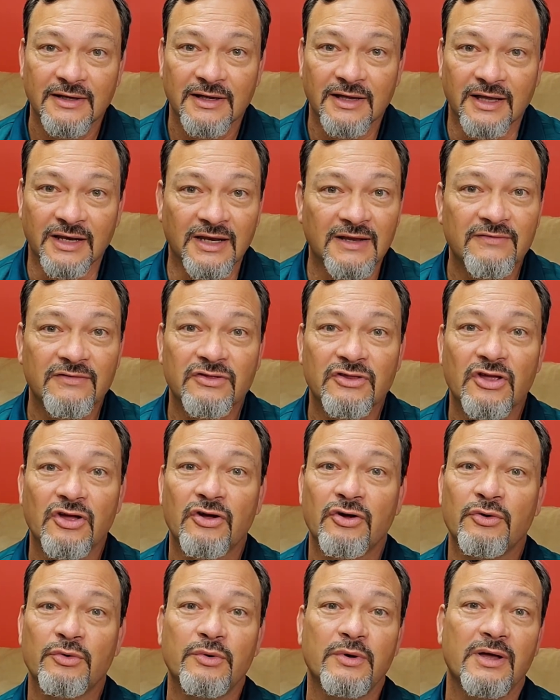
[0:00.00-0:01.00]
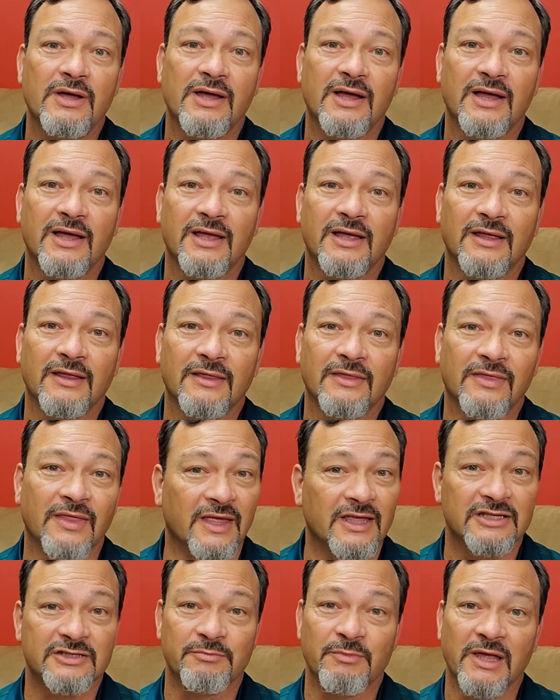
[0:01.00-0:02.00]
And even though
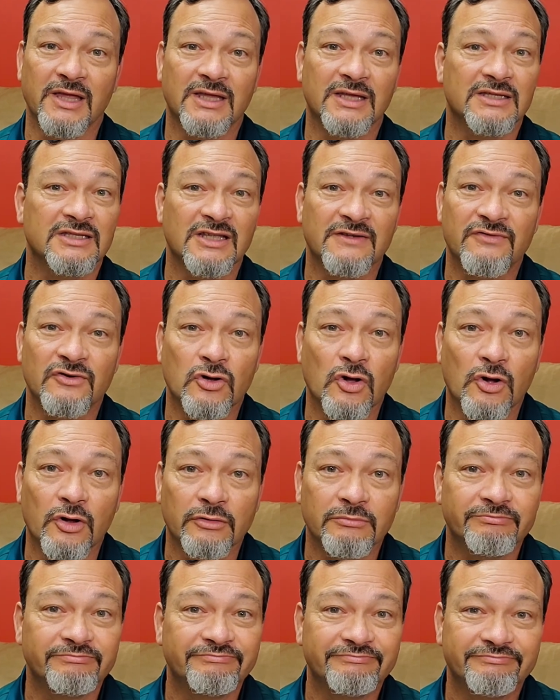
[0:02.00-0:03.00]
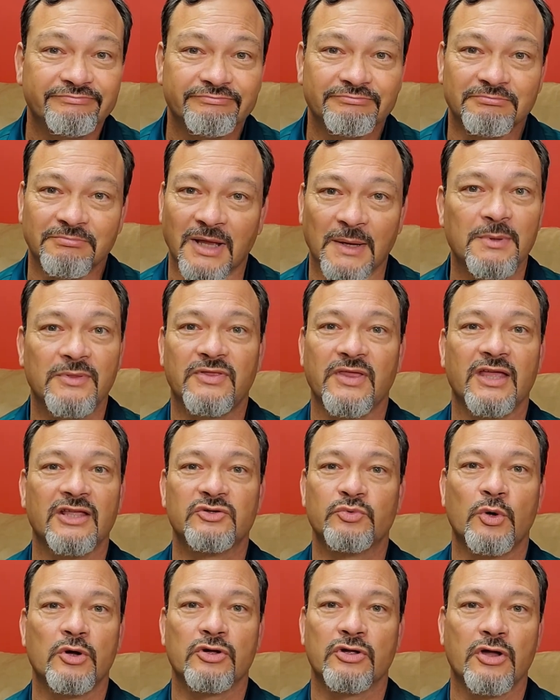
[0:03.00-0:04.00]
things may get difficult, maybe
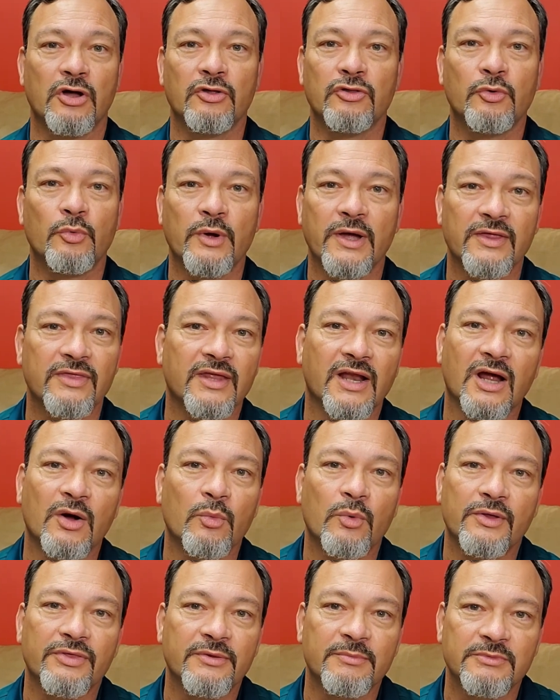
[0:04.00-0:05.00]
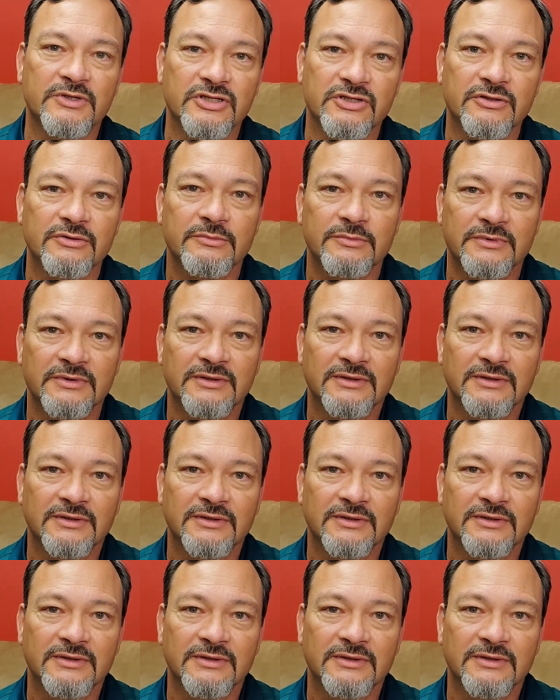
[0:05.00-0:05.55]
things won't go the way that I want them to,